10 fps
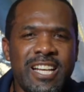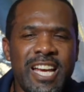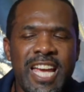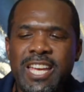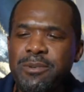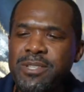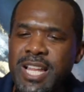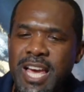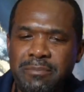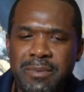And he was
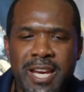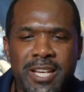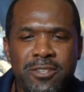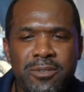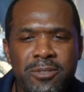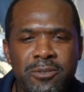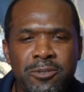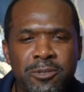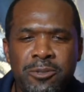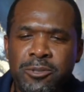like, man,
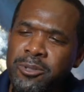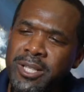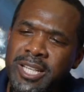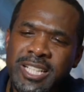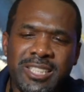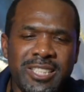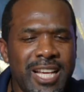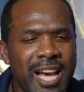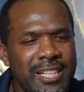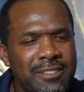you do the in
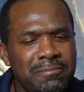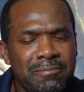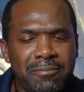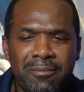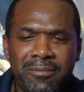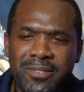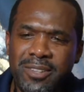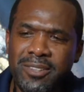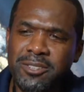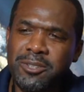shot,
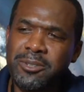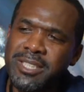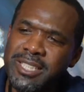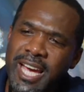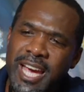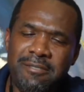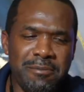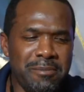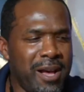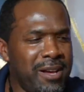do the
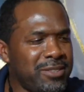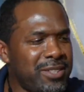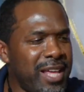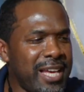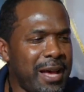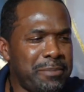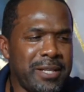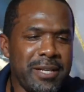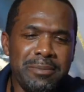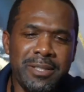camera. But I was like, I've
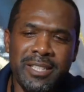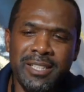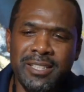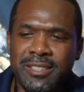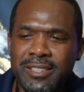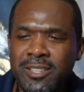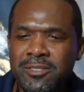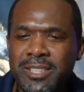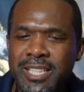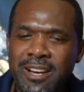been up there.
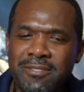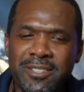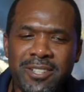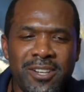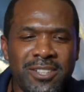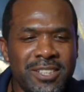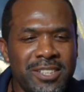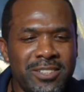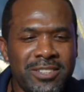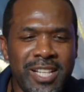Don't camera cost? And
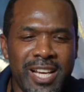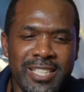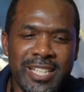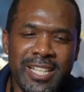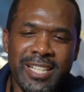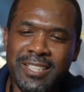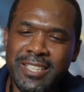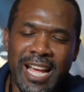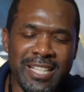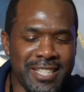he was like, yeah. And
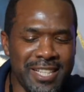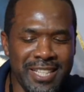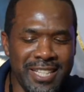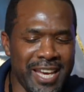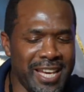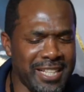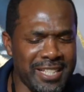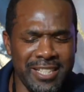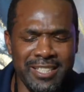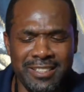then I seen he had the
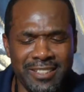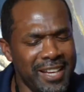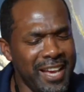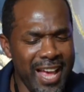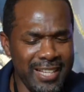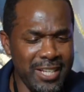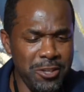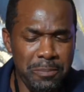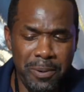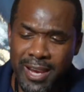good. I said,
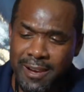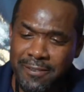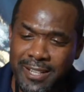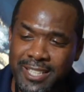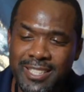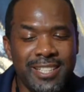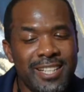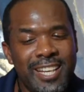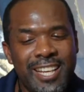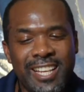you paying for this?
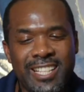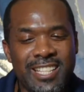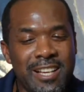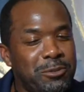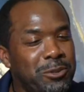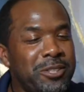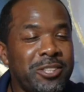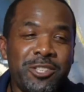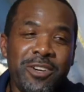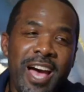He said, I'm doing a
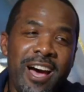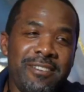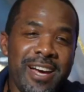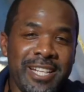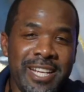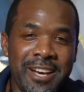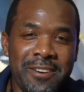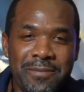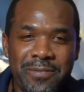trial right now.